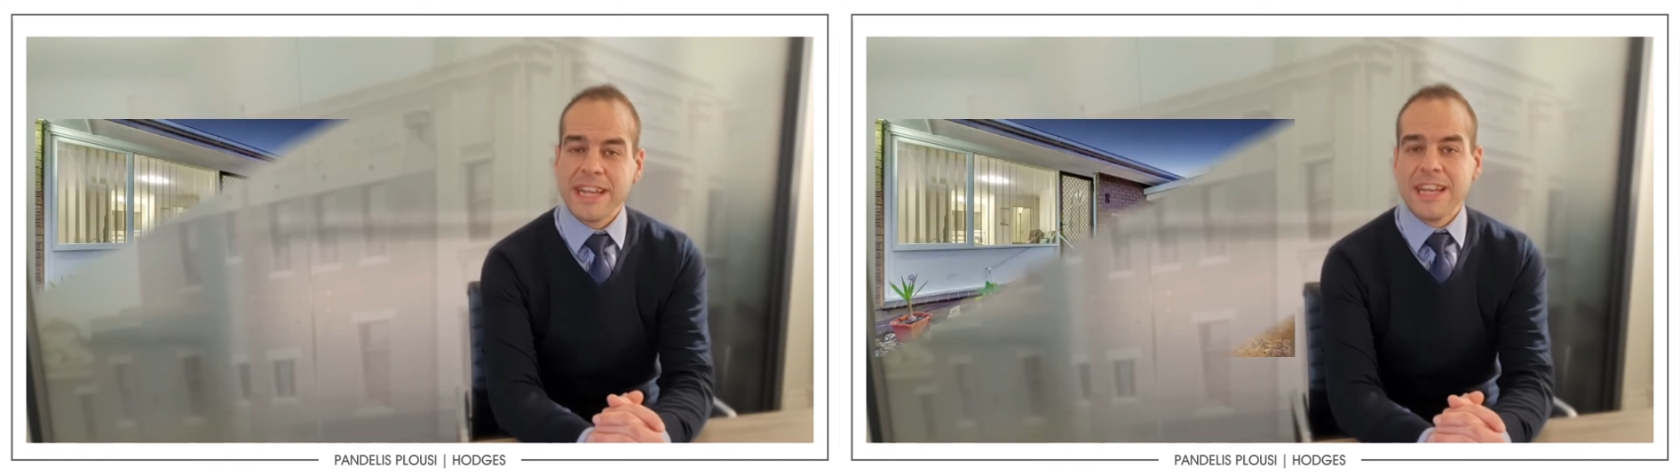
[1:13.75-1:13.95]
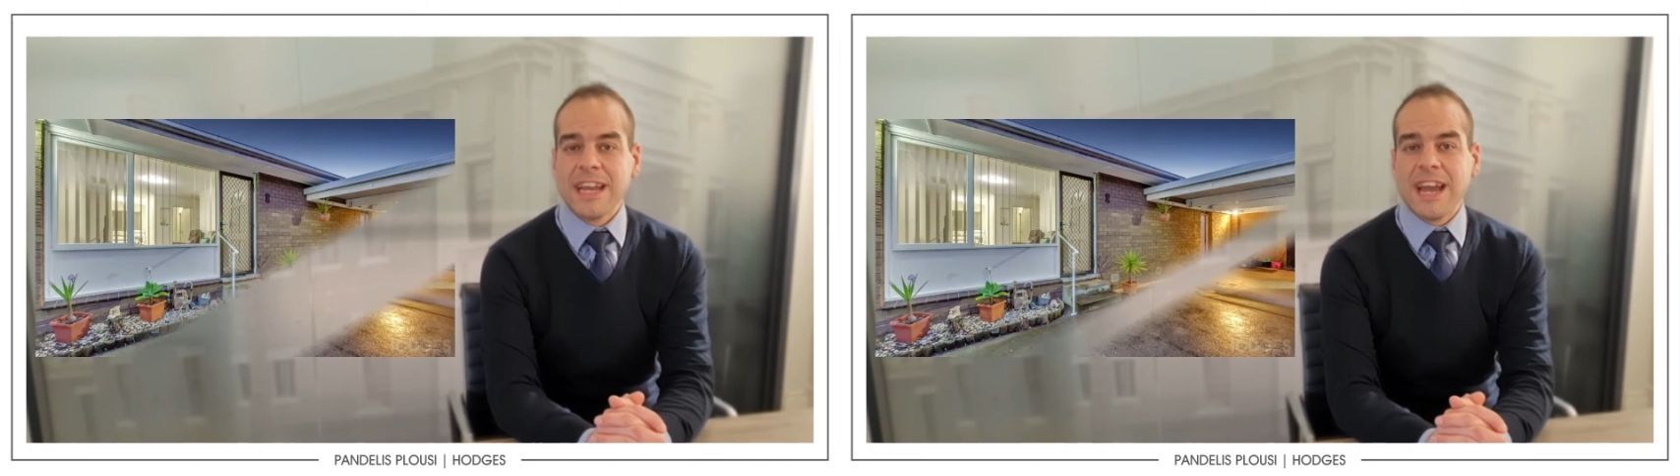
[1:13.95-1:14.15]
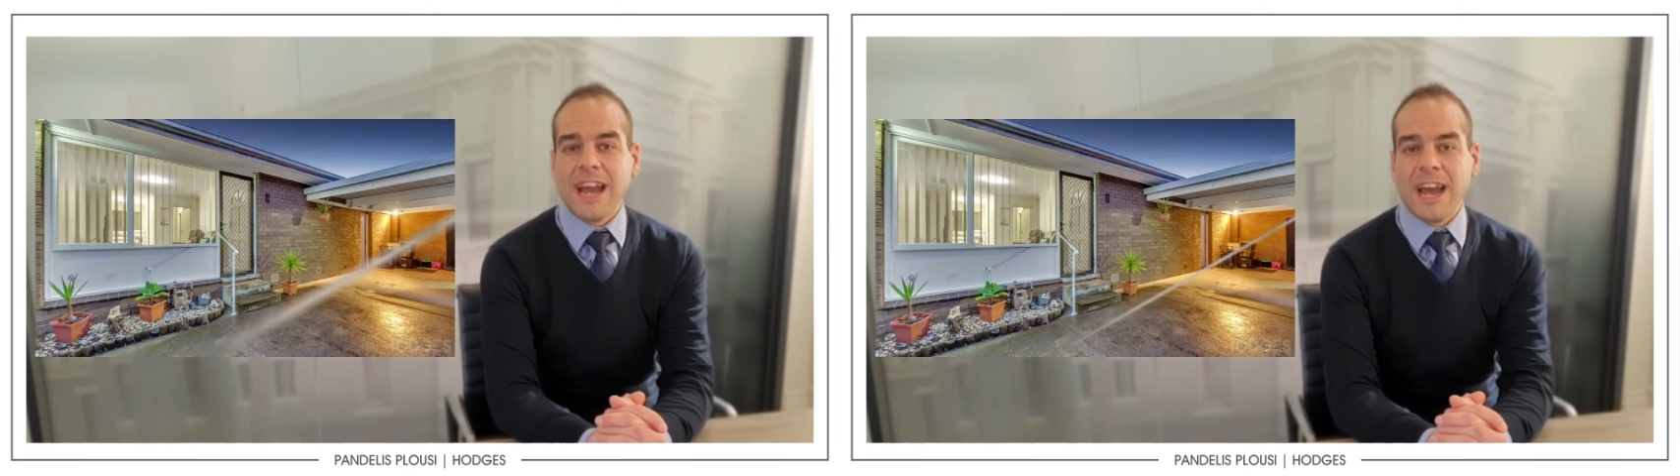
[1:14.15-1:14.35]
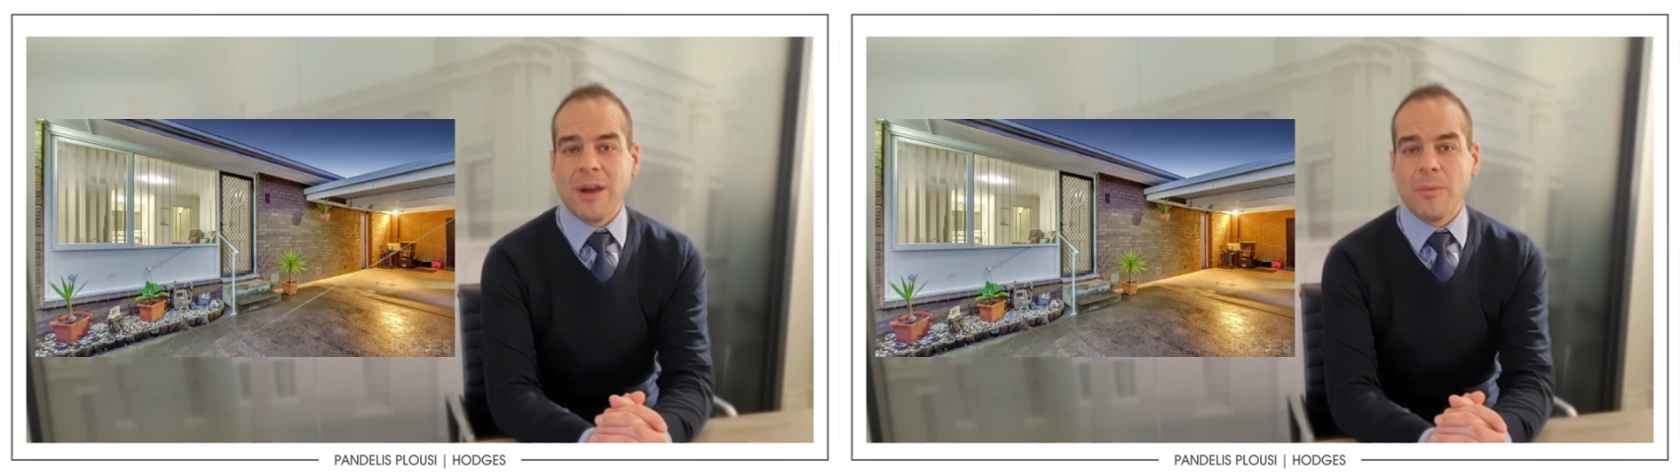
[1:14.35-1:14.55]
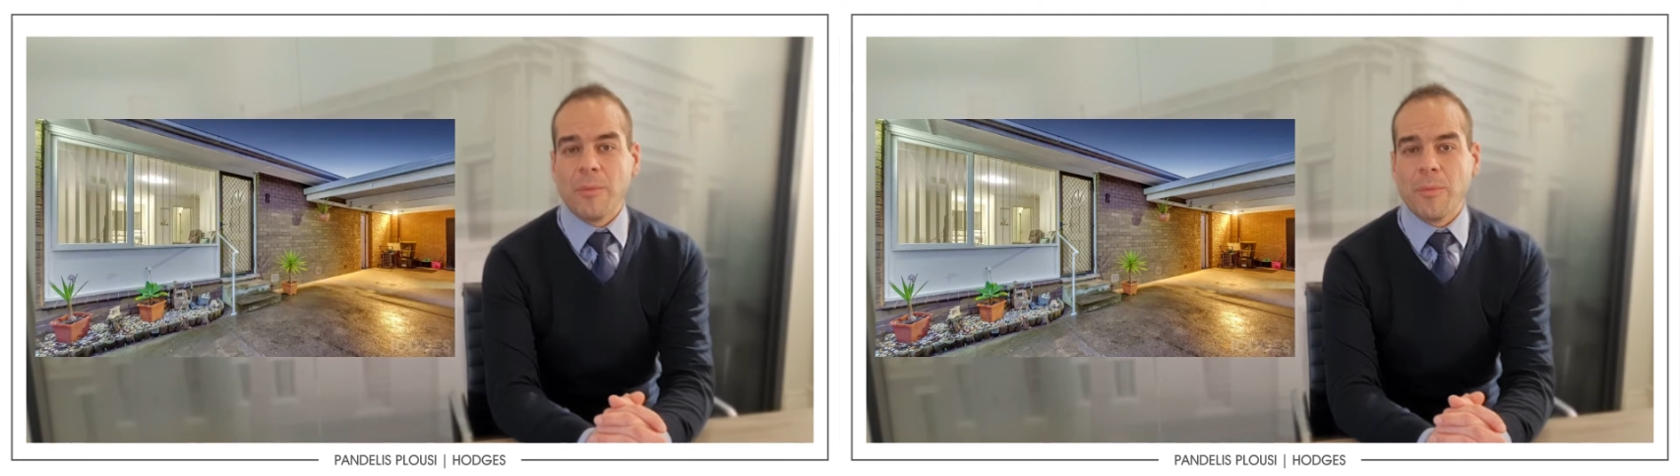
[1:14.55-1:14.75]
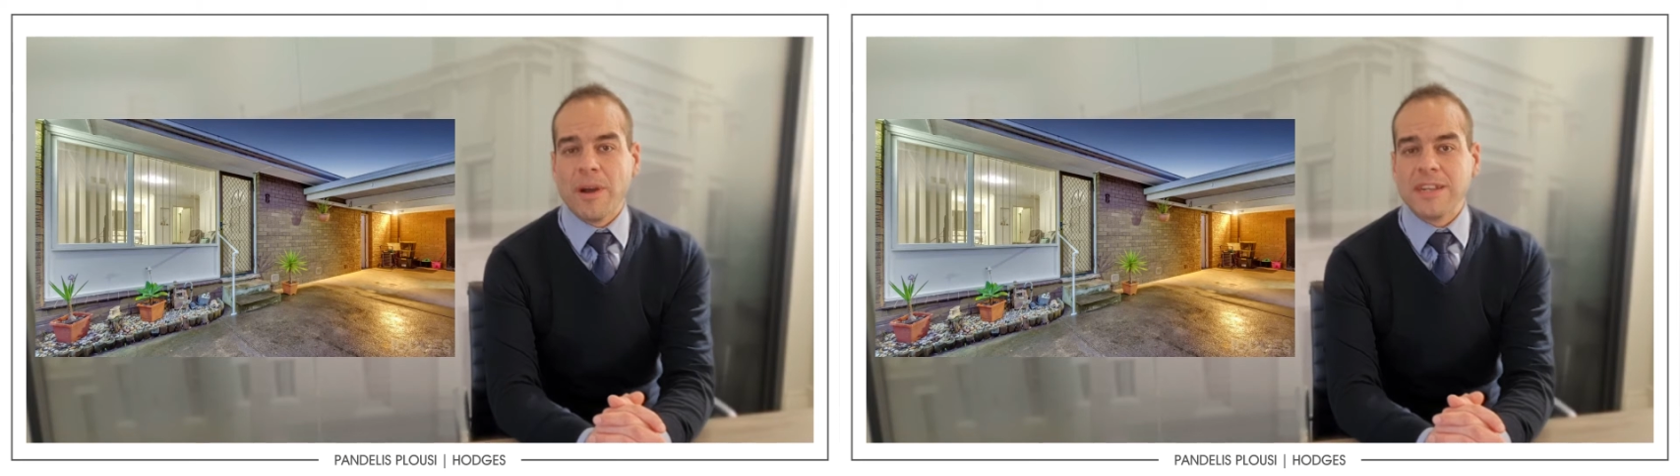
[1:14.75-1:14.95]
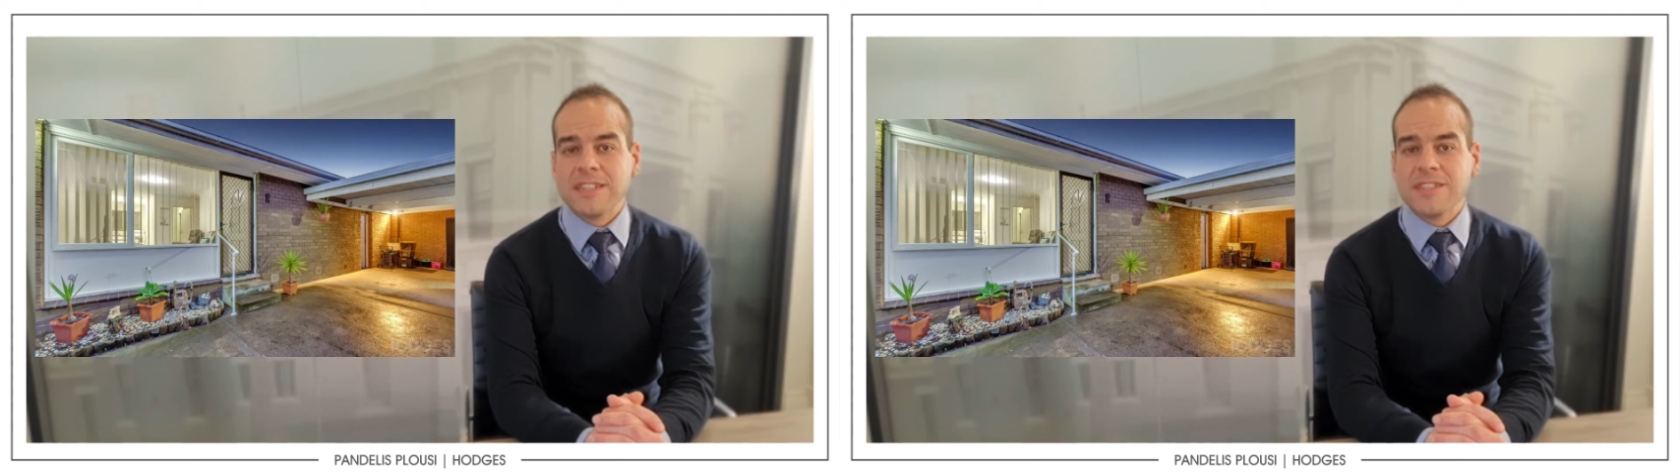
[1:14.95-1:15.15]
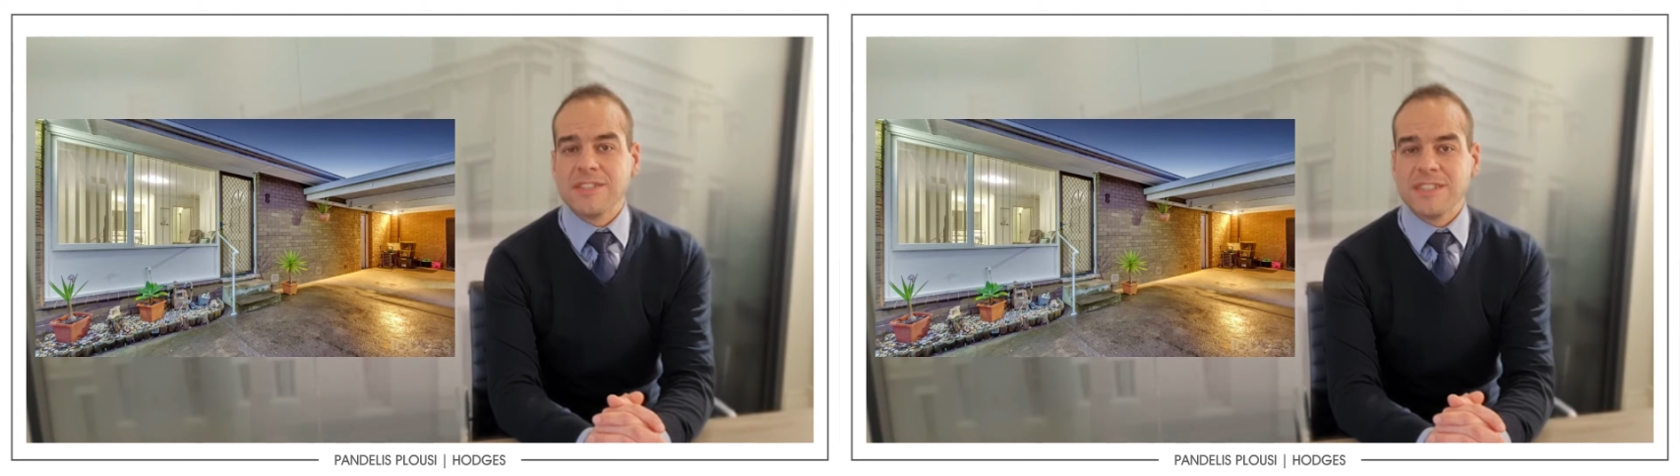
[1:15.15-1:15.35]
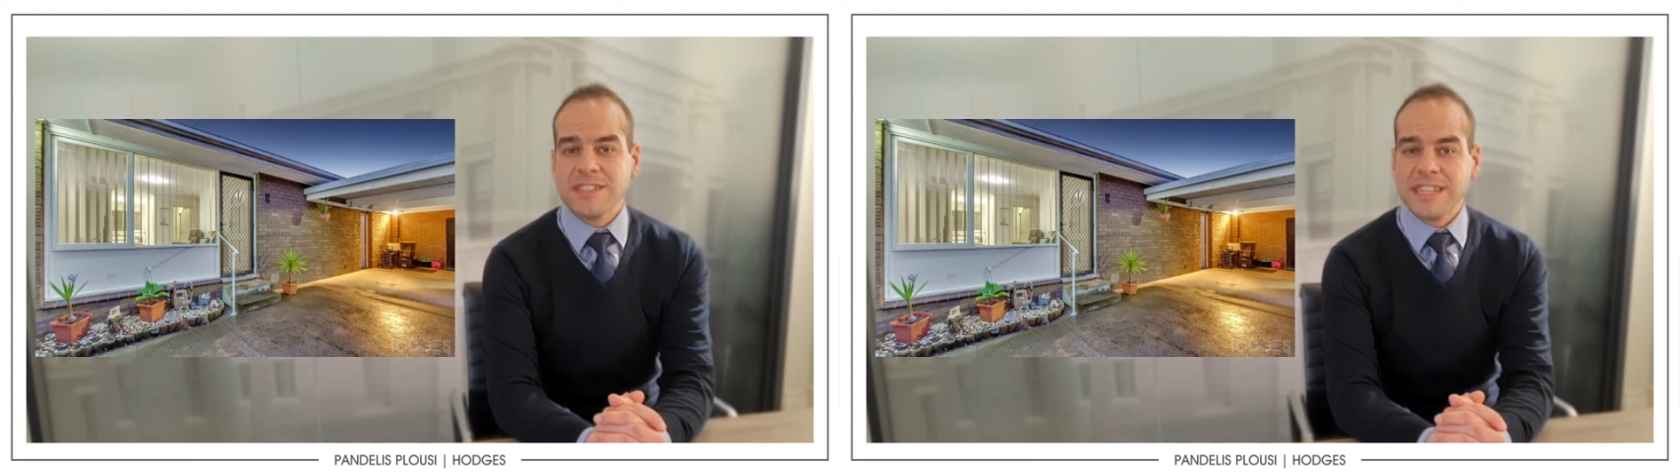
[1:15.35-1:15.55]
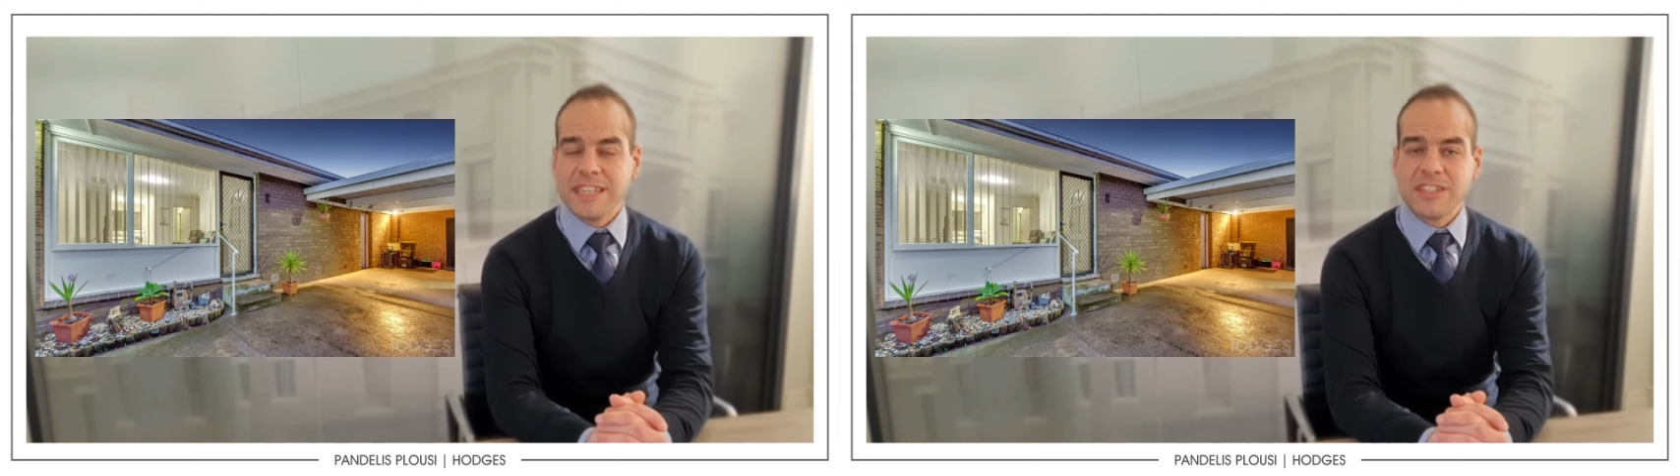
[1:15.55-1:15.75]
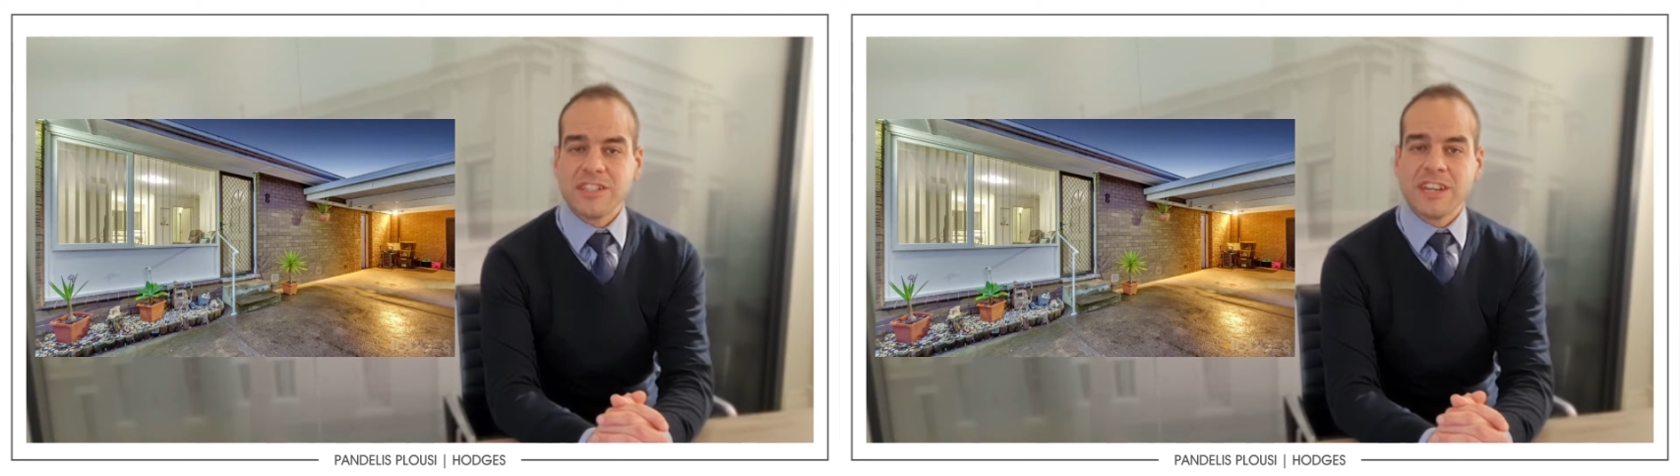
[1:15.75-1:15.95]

126